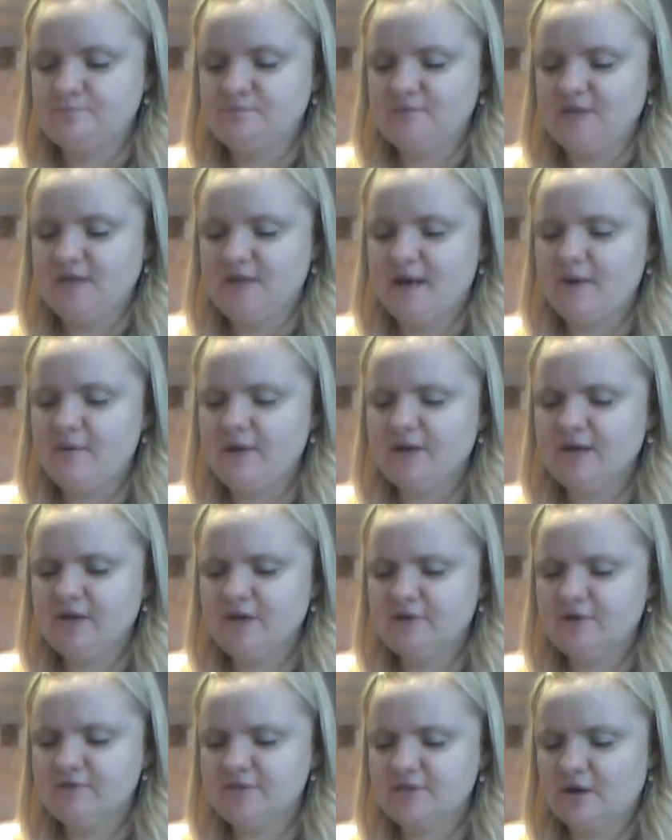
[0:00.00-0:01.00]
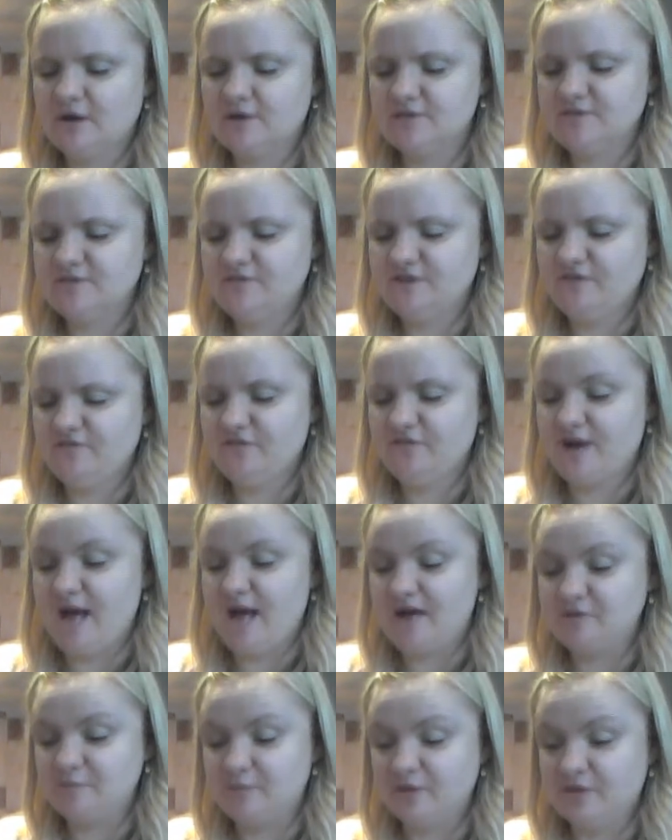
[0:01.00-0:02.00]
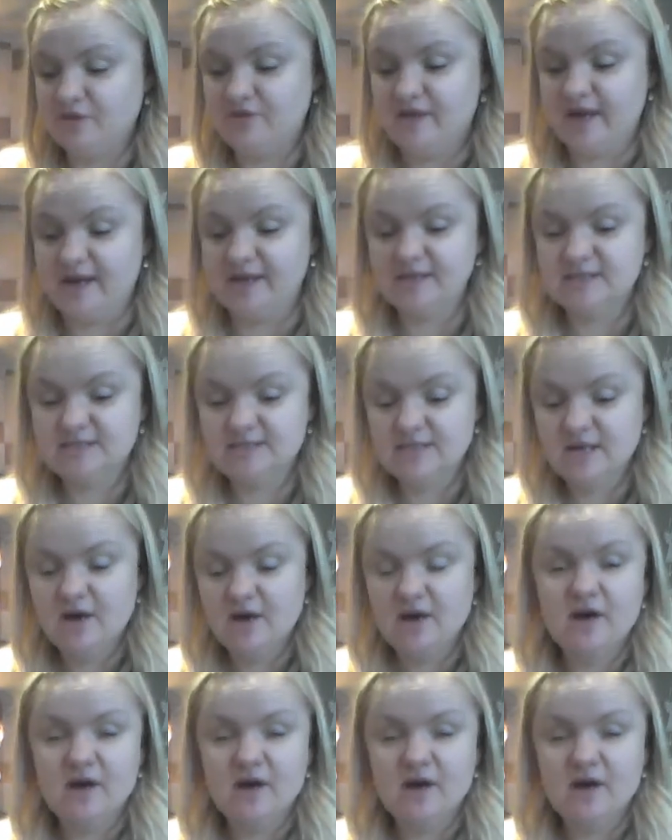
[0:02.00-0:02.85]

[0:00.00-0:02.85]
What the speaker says: Now I can use lots of different edible things